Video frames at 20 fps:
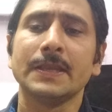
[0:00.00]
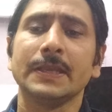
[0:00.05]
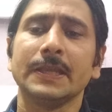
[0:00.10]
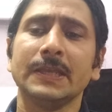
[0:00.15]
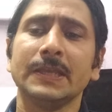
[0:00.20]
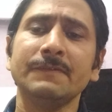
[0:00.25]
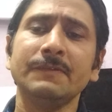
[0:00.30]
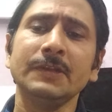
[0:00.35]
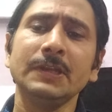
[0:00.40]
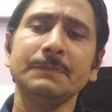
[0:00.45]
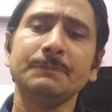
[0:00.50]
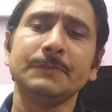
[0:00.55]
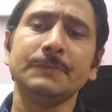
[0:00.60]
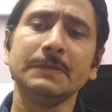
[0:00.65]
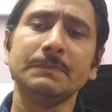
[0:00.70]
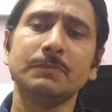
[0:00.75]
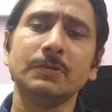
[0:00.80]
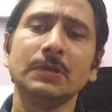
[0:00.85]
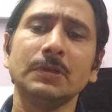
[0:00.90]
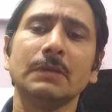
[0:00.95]
Even if
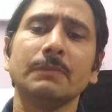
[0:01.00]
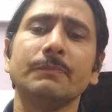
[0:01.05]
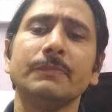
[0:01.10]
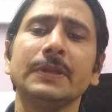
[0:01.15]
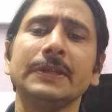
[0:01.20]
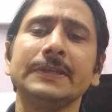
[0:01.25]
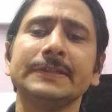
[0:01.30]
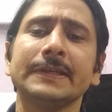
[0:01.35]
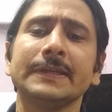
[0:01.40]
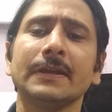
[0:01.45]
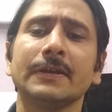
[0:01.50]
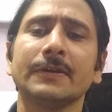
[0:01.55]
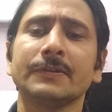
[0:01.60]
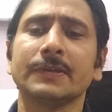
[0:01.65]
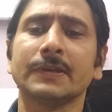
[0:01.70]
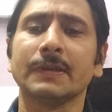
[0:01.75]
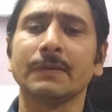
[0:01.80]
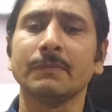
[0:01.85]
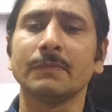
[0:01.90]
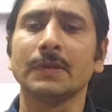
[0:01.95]
people bringing
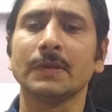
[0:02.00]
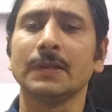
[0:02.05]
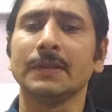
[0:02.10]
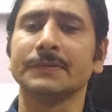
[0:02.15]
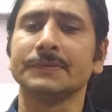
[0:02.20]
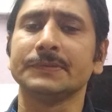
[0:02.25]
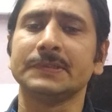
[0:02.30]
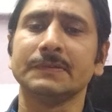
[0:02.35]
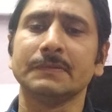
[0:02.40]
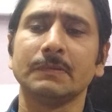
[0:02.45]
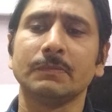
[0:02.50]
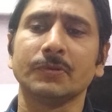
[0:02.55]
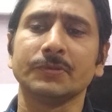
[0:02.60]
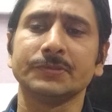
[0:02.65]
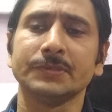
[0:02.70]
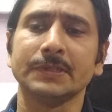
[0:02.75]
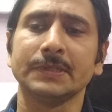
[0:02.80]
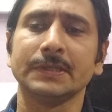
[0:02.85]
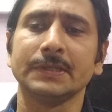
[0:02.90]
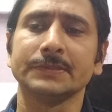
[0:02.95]
criminal and civil
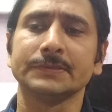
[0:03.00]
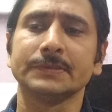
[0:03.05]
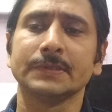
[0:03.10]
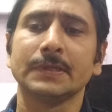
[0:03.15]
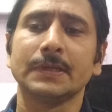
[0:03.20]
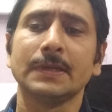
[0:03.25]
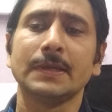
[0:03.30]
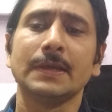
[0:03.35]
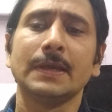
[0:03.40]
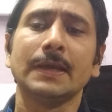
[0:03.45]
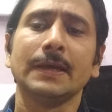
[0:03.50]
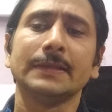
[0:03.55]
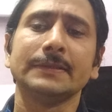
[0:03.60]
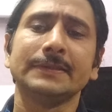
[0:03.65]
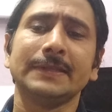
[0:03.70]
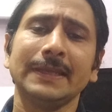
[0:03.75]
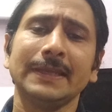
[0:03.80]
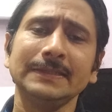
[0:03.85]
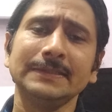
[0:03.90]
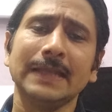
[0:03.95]
proceedings
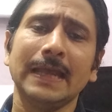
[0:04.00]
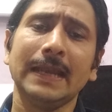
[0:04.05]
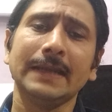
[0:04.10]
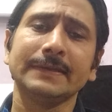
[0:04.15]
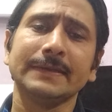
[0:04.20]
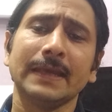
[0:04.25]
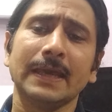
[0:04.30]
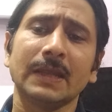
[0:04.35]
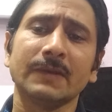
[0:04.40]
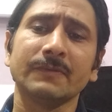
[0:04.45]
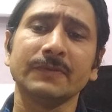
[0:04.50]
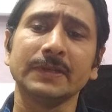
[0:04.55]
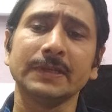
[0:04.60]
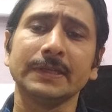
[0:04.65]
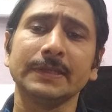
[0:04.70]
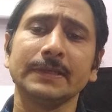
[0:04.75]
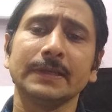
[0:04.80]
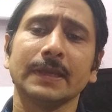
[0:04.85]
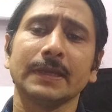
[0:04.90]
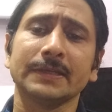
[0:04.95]
think that they are
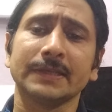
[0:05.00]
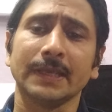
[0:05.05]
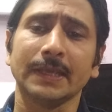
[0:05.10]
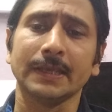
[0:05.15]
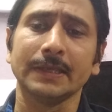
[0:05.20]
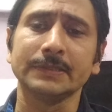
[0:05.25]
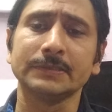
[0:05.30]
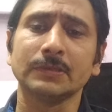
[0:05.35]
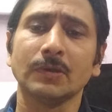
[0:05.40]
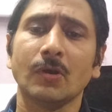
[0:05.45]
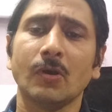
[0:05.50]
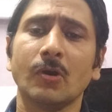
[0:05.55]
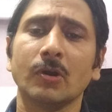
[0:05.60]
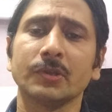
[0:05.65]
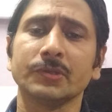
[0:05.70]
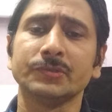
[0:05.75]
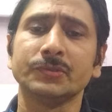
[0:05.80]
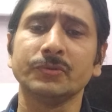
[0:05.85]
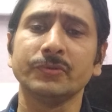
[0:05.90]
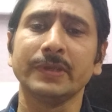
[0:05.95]
winning a case
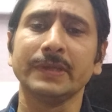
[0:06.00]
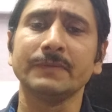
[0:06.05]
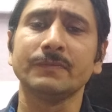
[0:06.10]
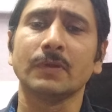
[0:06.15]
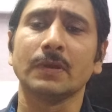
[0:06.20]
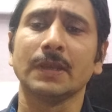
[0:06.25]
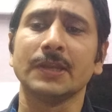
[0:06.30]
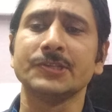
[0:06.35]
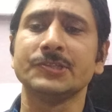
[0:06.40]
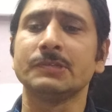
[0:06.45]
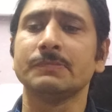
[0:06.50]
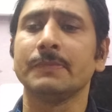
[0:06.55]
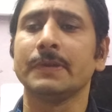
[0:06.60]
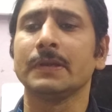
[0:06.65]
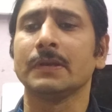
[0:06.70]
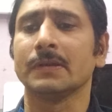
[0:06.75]
or suing for legitimate